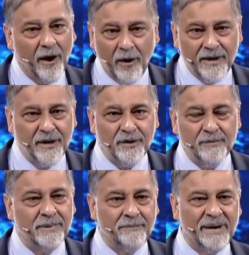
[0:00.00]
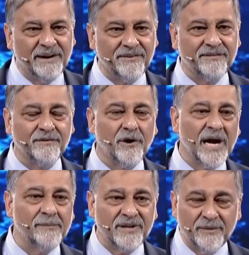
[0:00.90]
The ministers are talking
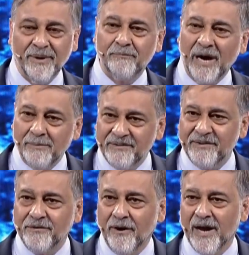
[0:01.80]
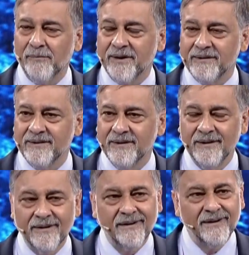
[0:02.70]
about it, the prime minister is talking about it.
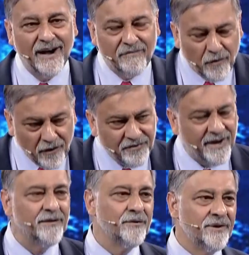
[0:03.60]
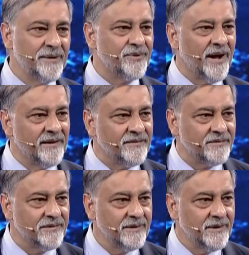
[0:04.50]
Of course we can do deep
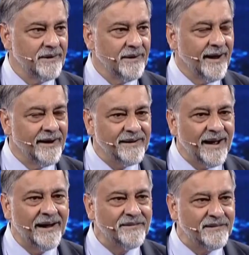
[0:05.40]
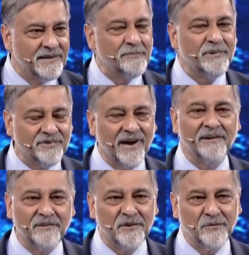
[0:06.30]
science. India has the deepest
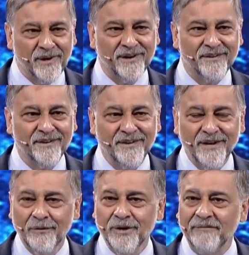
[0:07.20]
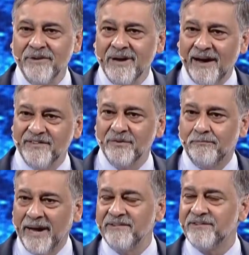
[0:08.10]
science in the world. We have the largest
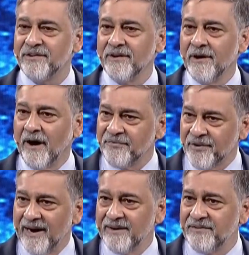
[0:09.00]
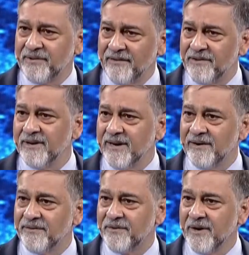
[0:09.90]
bench of scientists,
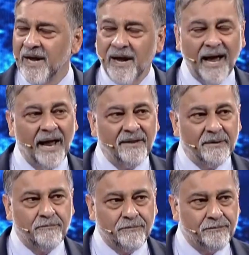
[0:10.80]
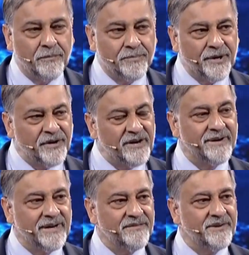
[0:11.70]
engineers, and the beauty of
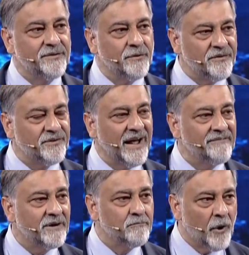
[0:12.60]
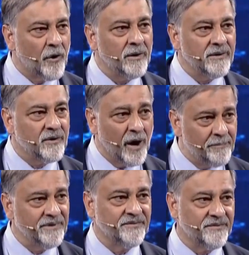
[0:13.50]
it is that you also have a moral
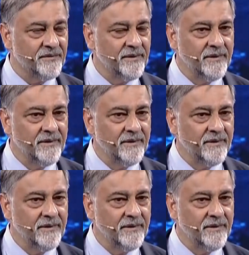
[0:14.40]
compass.